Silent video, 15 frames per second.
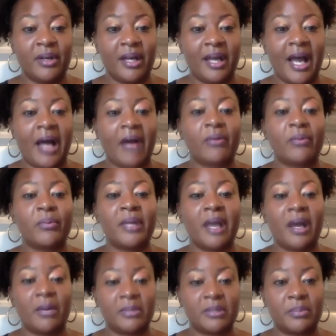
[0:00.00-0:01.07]
How do we
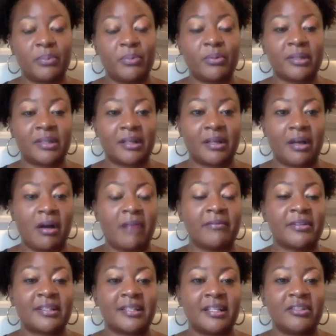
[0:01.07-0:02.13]
help support the
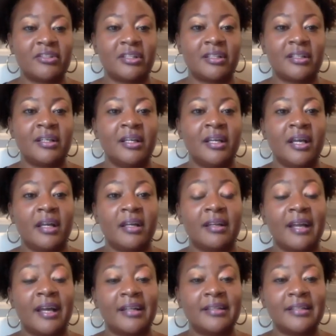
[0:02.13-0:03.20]
conversation? And a
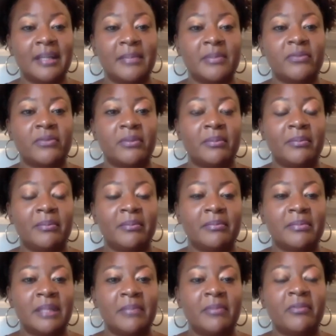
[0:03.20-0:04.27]
lot of times, from
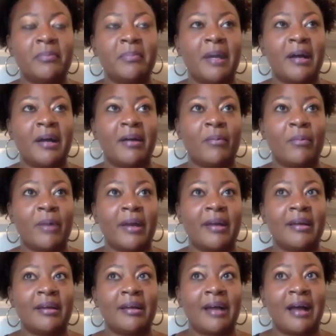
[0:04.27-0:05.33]
some of my
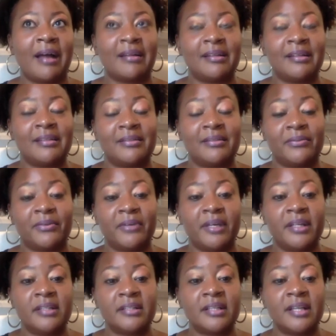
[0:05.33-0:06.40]
white colleagues and
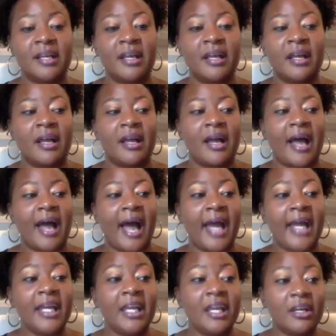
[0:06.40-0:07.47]
friends,
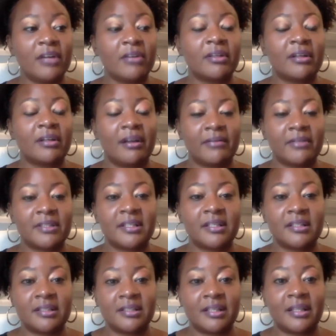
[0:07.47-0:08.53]
I hear the
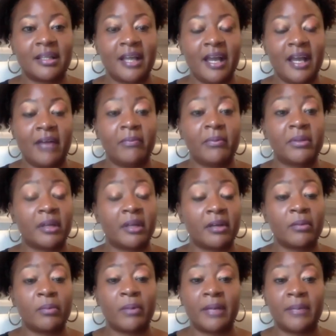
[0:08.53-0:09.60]
conversations that they have with
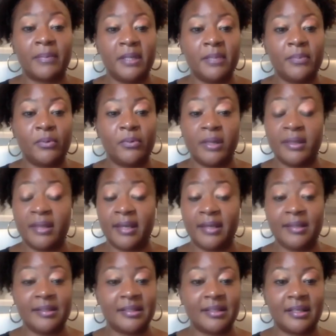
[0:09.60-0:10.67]
other white people, and they
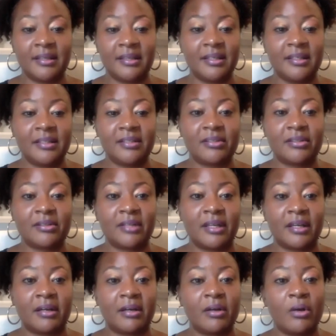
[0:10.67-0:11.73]
can say things to
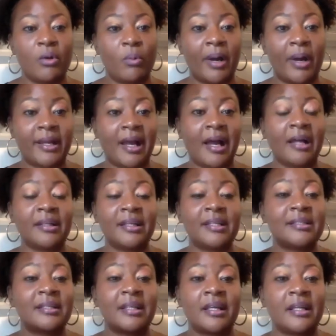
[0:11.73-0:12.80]
their white
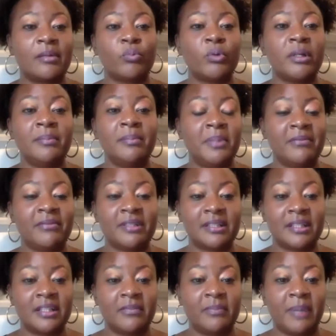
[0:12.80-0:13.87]
colleagues that wouldn't be
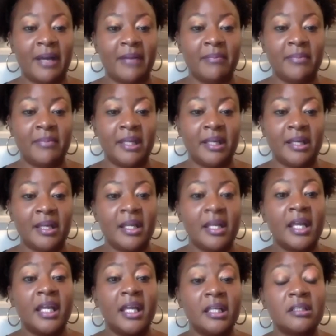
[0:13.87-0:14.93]
received by me
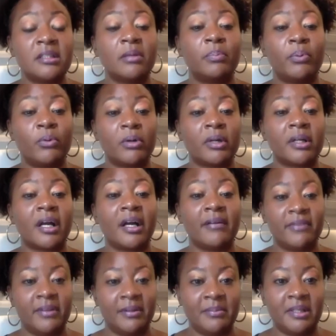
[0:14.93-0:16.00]
in support
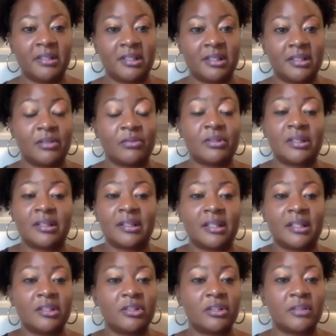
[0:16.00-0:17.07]
of the mission. So, to
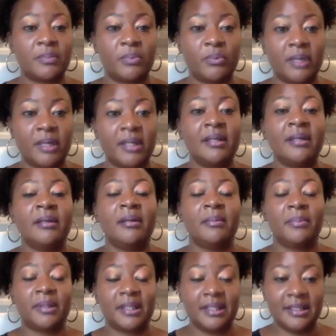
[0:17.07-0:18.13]
Lakisha's point,
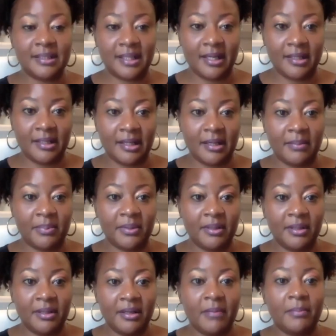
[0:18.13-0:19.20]
please stand up.
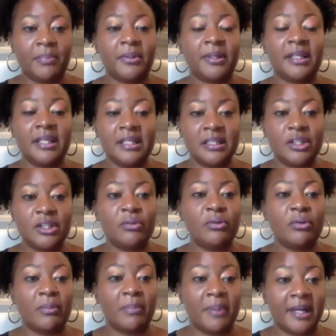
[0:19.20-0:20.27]
Please do
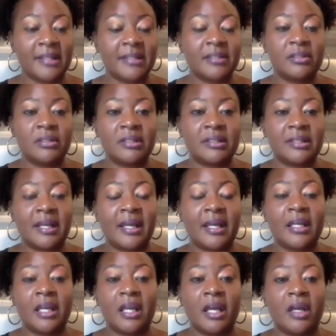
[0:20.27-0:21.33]
your best to
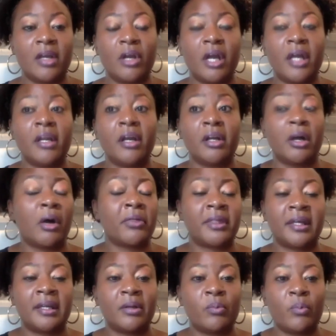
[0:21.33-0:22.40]
say in an
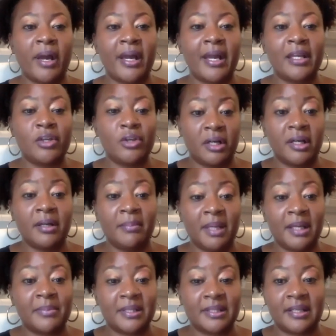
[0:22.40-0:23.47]
authentic way. You're going to
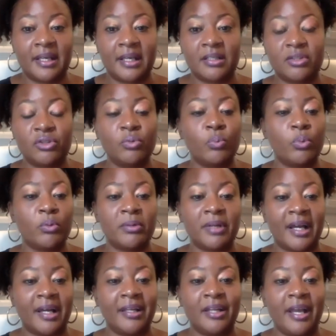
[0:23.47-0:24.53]
make mistakes. You will
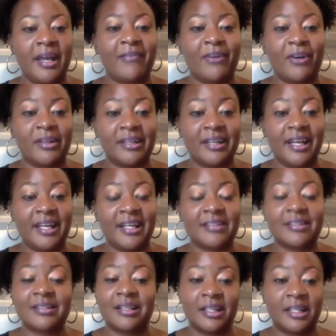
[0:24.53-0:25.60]
not have all of the
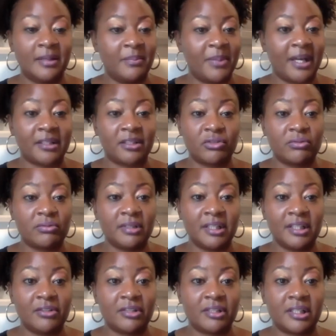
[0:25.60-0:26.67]
answers. Again, back to true
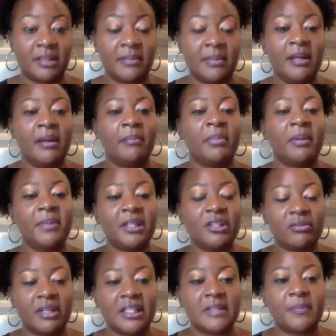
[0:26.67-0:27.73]
leadership, but be
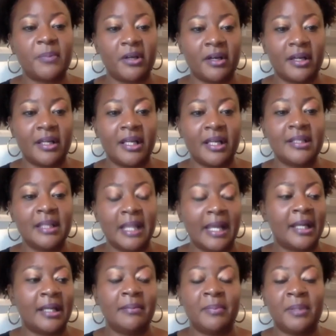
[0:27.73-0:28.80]
transparent and
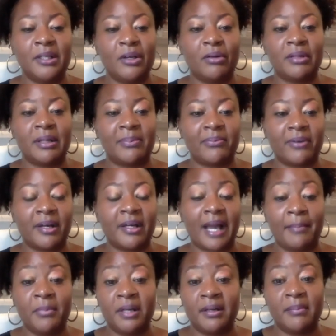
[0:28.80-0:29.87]
let it be known up front.
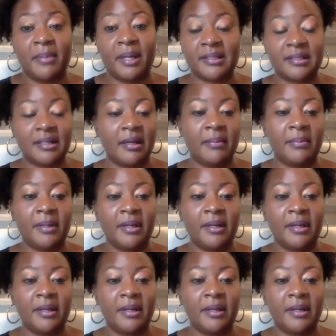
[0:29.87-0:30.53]
I'm going to mess up.